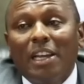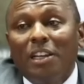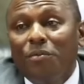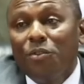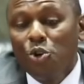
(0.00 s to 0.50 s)

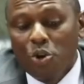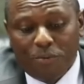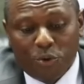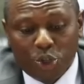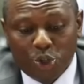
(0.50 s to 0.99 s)
In view of
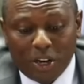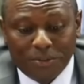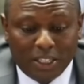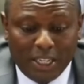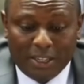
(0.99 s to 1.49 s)
what you have
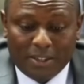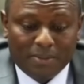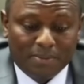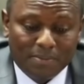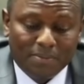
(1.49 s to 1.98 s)
seen
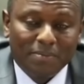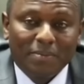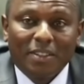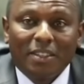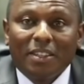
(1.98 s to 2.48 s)

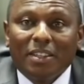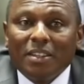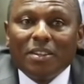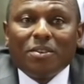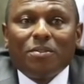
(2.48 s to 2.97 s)

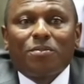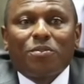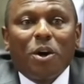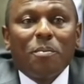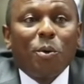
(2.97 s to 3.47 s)

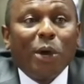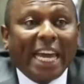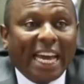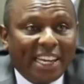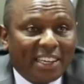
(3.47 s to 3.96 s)
from the
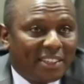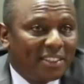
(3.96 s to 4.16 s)
weekend,